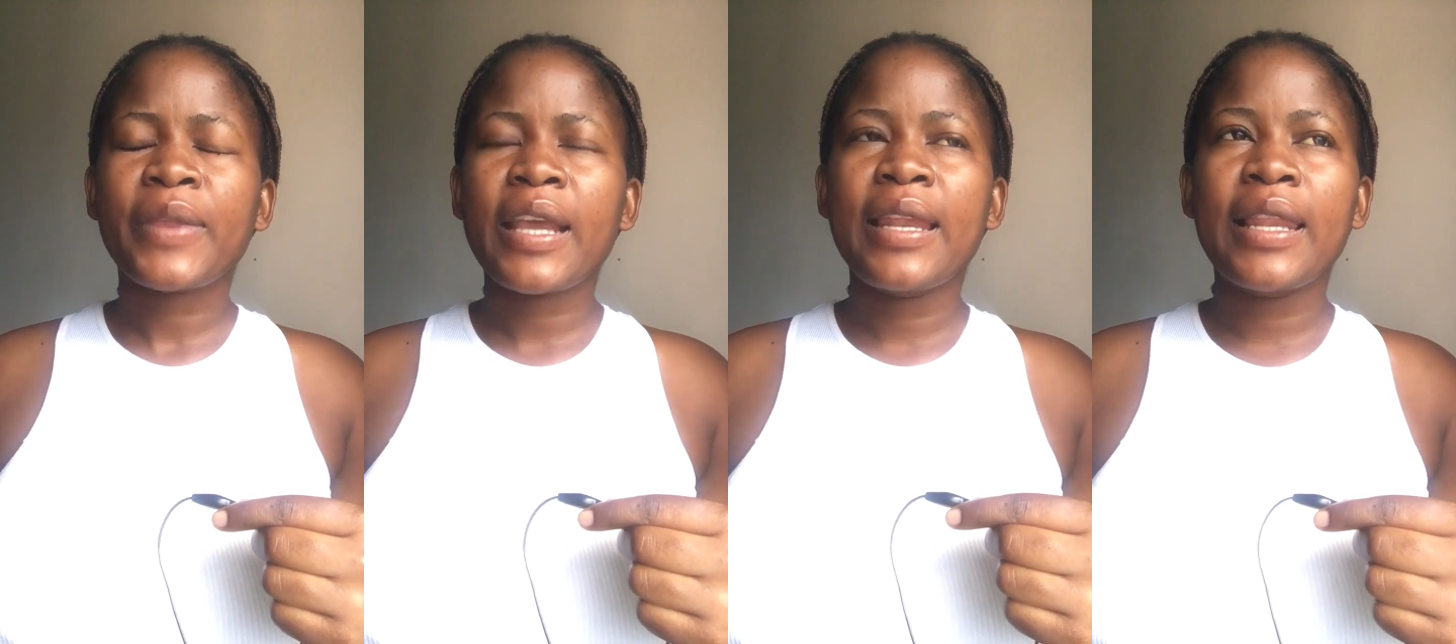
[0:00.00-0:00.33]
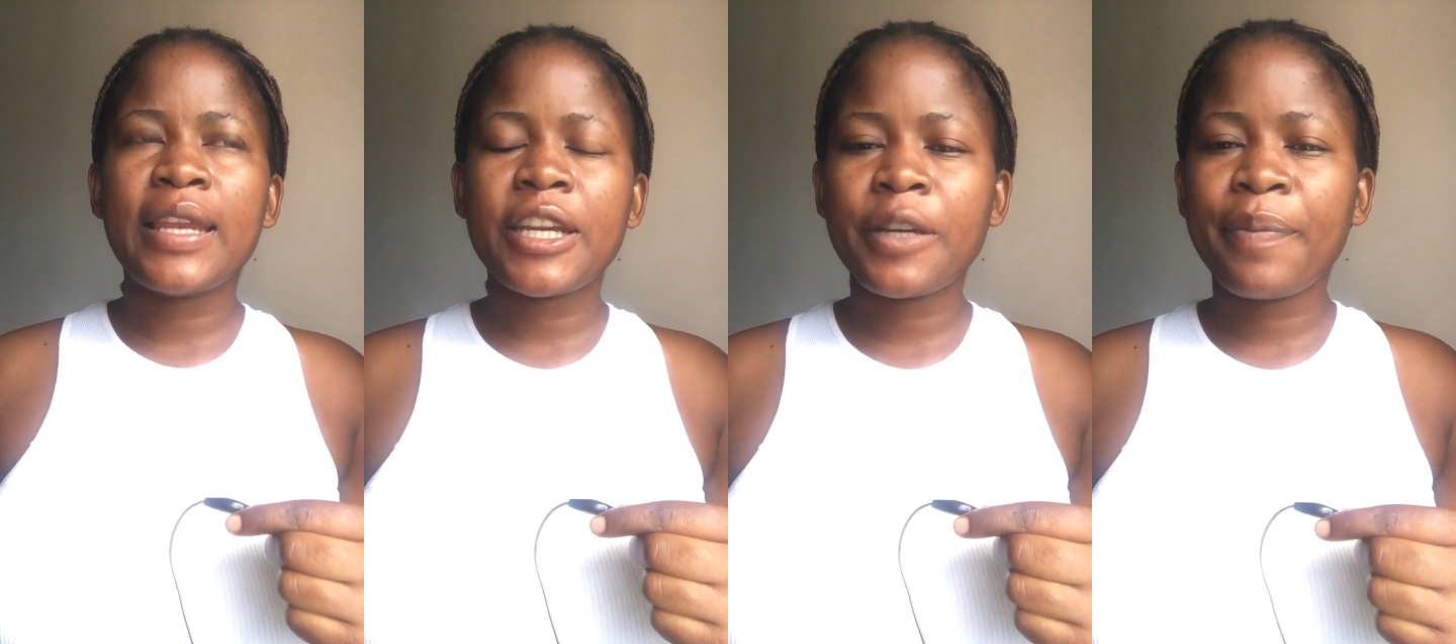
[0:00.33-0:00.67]
in
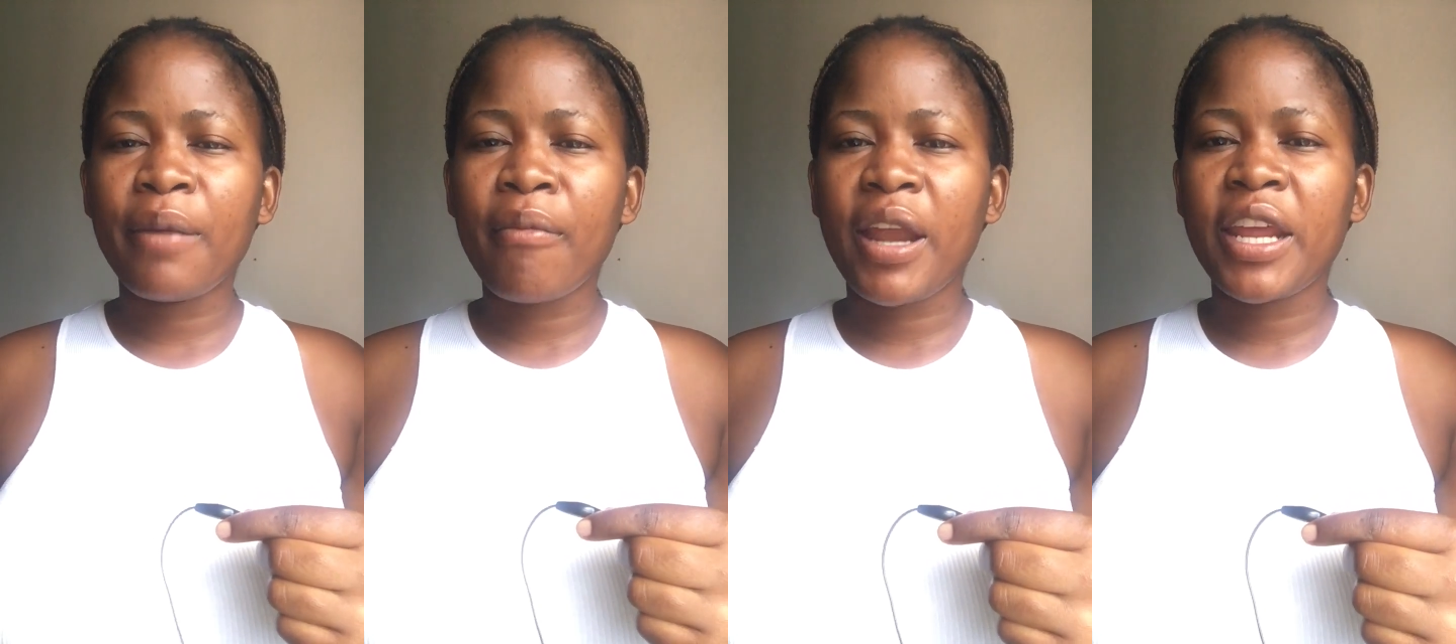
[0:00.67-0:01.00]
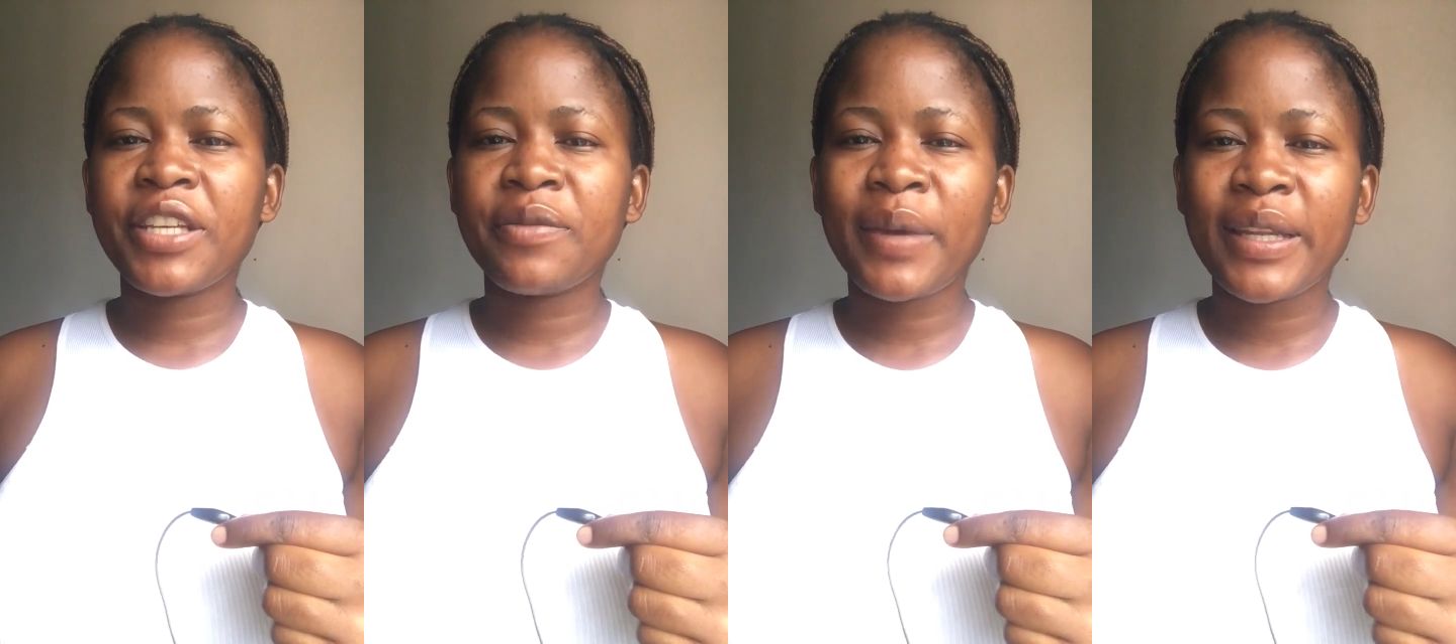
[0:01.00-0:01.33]
leadership and
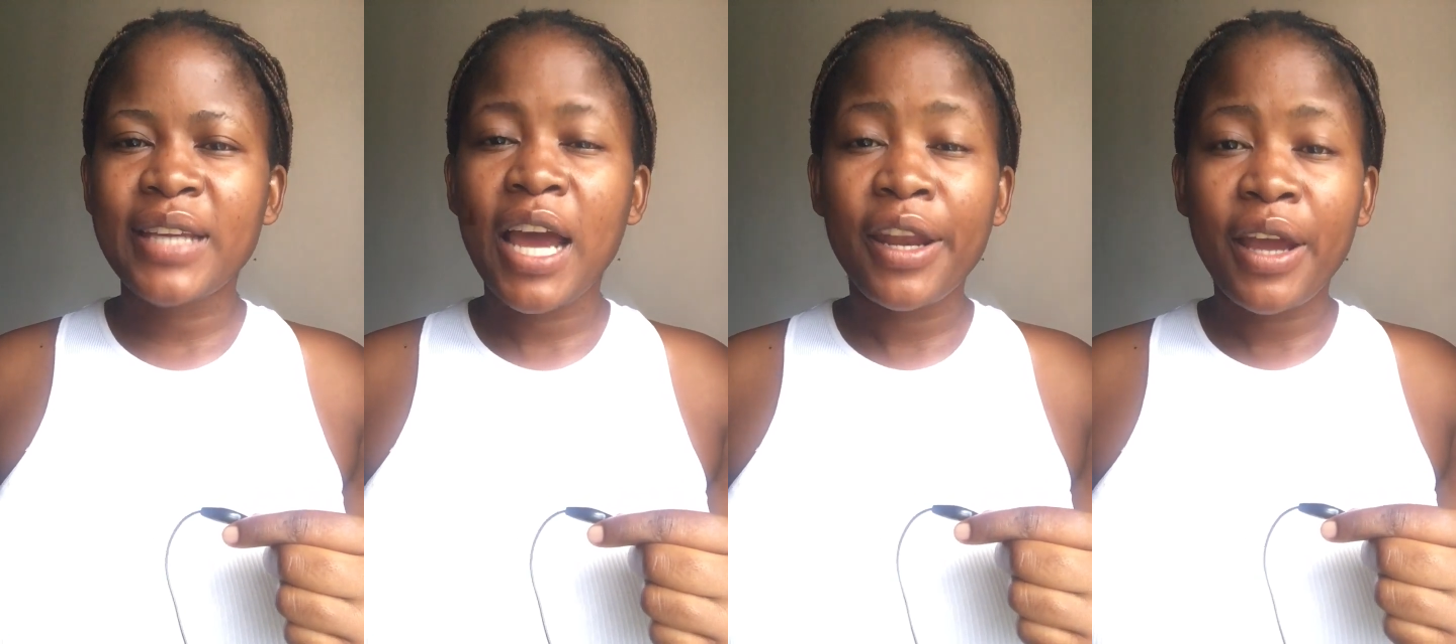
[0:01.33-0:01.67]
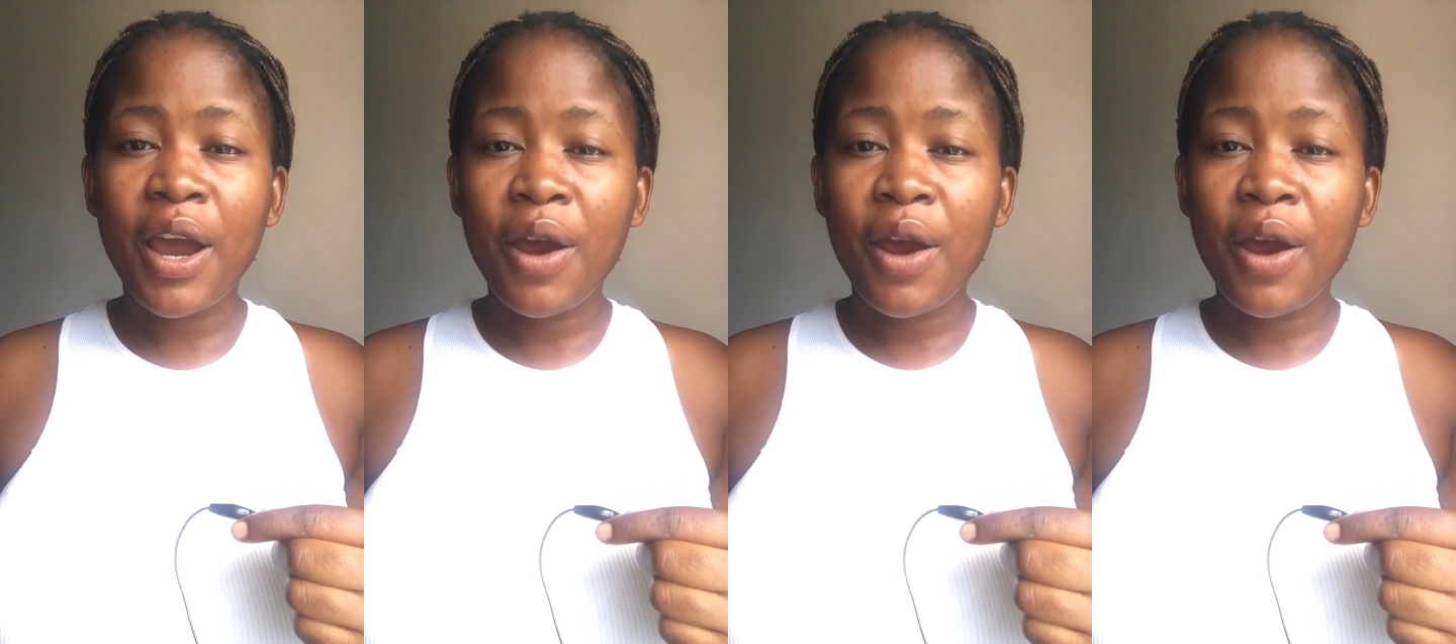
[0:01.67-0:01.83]
management under